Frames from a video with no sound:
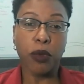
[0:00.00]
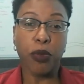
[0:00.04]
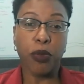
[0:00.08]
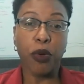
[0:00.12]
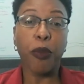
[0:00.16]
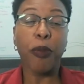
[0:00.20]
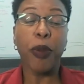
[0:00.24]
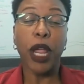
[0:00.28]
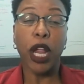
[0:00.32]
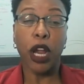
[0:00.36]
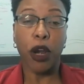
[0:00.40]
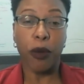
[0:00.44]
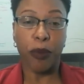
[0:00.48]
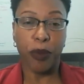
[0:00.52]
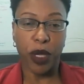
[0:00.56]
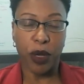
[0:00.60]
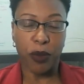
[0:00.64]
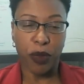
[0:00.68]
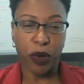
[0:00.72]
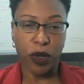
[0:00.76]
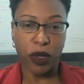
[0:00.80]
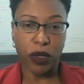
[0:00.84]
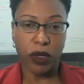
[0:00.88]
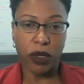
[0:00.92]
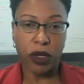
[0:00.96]
prepare
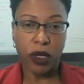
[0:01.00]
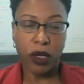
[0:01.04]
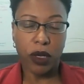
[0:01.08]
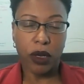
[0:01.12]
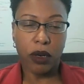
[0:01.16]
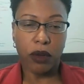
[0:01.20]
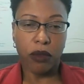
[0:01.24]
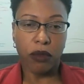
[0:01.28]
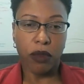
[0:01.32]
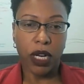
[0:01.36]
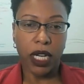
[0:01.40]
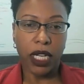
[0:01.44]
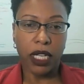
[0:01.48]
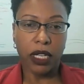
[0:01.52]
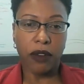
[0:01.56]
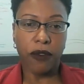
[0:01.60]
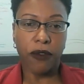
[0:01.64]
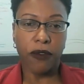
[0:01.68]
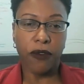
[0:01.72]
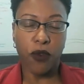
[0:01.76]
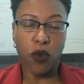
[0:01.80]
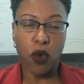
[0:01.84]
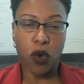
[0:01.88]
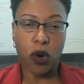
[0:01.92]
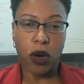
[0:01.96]
people, right,
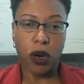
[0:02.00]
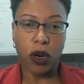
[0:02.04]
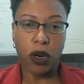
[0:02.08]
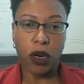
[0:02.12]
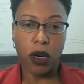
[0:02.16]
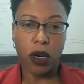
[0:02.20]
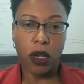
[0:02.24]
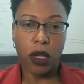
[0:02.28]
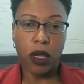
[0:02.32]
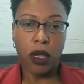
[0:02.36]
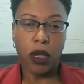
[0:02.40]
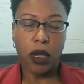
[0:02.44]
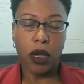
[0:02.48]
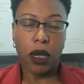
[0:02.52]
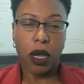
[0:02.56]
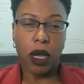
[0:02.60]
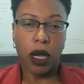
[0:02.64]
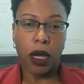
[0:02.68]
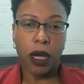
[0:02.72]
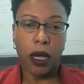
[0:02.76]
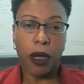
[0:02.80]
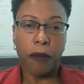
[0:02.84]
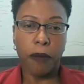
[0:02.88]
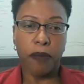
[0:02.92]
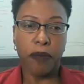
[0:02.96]
for
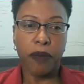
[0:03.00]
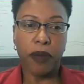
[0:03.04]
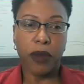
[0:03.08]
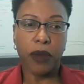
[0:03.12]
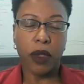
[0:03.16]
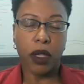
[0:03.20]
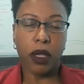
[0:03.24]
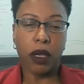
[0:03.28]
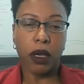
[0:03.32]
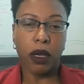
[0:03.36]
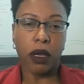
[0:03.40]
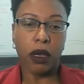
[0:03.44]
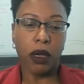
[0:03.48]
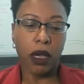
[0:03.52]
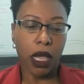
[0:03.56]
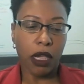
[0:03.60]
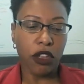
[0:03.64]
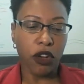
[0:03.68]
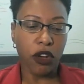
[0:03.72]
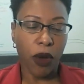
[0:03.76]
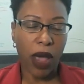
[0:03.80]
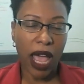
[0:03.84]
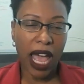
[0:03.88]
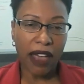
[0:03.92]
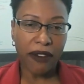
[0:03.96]

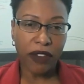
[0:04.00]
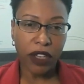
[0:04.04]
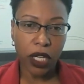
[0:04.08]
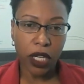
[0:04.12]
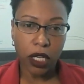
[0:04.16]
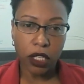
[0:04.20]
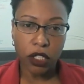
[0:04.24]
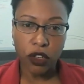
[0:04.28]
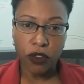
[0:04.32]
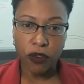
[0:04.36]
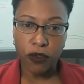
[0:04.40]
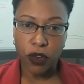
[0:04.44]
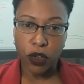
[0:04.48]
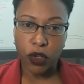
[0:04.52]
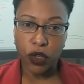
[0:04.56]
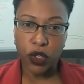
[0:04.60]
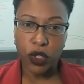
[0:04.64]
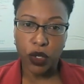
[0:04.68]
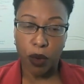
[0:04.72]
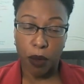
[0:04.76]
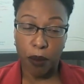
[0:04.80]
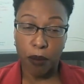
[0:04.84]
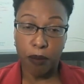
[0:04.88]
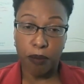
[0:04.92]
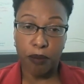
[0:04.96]
having a
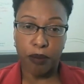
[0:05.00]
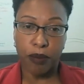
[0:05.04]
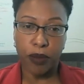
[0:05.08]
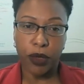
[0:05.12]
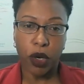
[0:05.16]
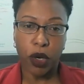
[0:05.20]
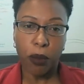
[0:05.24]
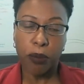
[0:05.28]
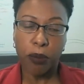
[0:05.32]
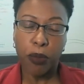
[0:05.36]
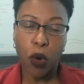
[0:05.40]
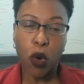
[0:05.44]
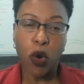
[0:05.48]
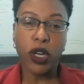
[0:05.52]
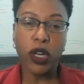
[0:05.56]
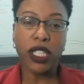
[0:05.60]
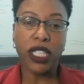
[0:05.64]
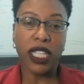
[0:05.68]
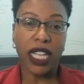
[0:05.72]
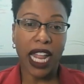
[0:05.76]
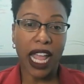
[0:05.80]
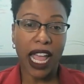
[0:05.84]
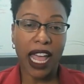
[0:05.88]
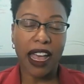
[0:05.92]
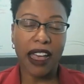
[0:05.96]
diverse boards
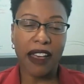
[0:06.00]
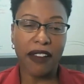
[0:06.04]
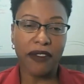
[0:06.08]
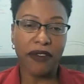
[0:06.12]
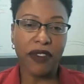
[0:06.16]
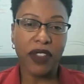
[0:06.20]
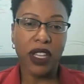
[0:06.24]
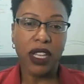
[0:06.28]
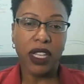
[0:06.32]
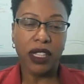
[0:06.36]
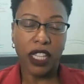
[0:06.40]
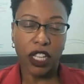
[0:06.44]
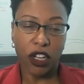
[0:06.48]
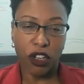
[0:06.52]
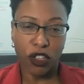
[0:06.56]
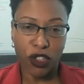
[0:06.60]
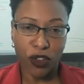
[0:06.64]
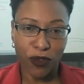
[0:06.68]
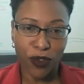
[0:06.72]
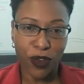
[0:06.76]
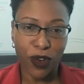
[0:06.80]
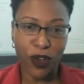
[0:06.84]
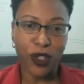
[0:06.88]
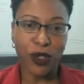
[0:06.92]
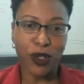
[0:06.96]
that are
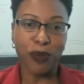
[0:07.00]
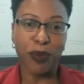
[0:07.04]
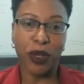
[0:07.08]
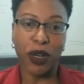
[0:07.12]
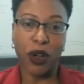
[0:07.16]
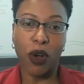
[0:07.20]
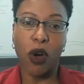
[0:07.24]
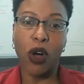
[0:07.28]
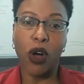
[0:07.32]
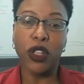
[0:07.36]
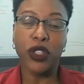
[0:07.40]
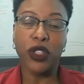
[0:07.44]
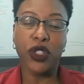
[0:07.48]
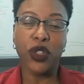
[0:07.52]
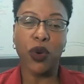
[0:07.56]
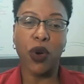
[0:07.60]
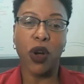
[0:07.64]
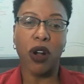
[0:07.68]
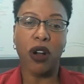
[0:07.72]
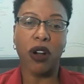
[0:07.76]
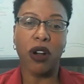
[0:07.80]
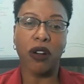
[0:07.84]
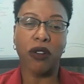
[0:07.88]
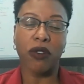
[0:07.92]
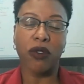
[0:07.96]
diverse, but also
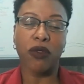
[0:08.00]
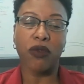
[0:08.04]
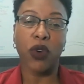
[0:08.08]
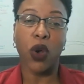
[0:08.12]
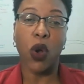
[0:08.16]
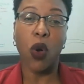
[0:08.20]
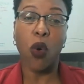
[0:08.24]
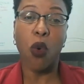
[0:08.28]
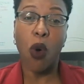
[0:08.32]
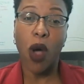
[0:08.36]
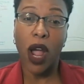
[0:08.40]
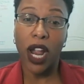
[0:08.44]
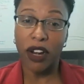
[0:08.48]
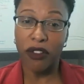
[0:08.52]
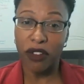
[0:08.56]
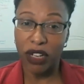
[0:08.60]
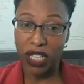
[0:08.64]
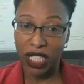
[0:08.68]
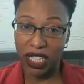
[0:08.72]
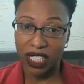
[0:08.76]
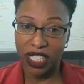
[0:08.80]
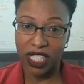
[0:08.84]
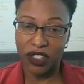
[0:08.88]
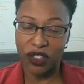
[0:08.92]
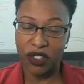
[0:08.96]
are
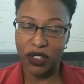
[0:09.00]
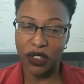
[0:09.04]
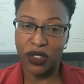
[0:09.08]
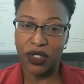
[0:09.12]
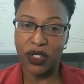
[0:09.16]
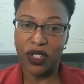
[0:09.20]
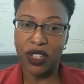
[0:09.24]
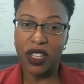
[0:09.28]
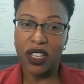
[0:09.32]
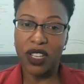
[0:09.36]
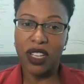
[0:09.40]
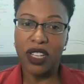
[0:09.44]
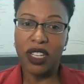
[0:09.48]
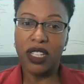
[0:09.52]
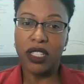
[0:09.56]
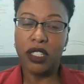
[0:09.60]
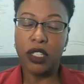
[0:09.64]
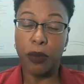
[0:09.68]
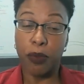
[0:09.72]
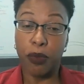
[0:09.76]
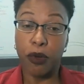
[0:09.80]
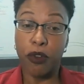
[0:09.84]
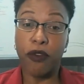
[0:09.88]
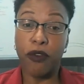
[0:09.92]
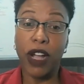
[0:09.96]
requiring leaders
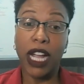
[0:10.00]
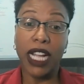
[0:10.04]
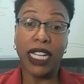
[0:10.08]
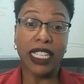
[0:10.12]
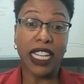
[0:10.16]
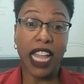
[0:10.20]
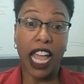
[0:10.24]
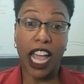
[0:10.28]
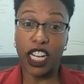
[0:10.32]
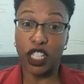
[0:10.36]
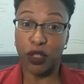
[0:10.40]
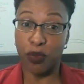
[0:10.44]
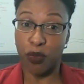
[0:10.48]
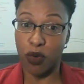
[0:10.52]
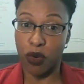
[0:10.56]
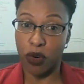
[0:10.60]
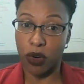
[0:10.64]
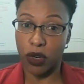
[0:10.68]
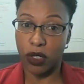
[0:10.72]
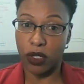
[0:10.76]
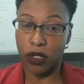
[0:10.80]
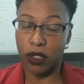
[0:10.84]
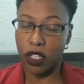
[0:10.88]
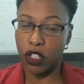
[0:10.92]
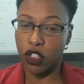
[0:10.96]
to provide
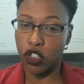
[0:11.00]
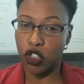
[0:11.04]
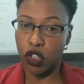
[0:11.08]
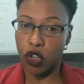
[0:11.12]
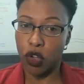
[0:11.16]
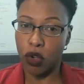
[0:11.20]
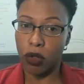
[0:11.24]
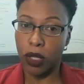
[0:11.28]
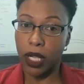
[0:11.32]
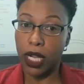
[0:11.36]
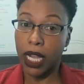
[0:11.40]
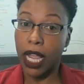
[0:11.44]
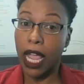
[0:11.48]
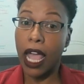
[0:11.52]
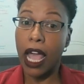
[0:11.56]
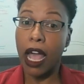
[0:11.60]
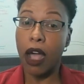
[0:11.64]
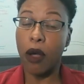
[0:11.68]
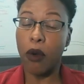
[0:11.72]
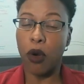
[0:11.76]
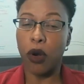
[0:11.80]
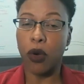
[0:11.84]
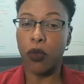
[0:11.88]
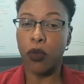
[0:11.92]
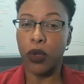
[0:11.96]
dashboards that show, like,
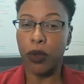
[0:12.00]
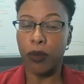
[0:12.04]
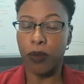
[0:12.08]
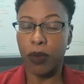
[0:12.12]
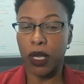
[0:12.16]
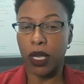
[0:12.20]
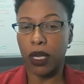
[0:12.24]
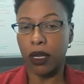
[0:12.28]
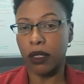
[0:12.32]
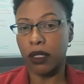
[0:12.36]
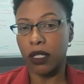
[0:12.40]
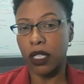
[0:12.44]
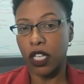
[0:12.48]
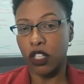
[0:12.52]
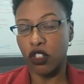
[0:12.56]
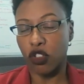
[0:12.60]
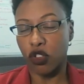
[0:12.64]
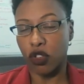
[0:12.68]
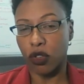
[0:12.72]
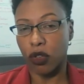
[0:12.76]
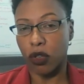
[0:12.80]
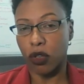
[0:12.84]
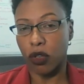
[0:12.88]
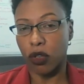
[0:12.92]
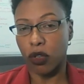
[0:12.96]
how are we being
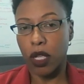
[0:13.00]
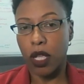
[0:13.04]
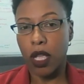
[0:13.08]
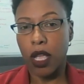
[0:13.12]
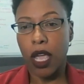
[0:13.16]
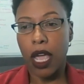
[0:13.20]
intentional?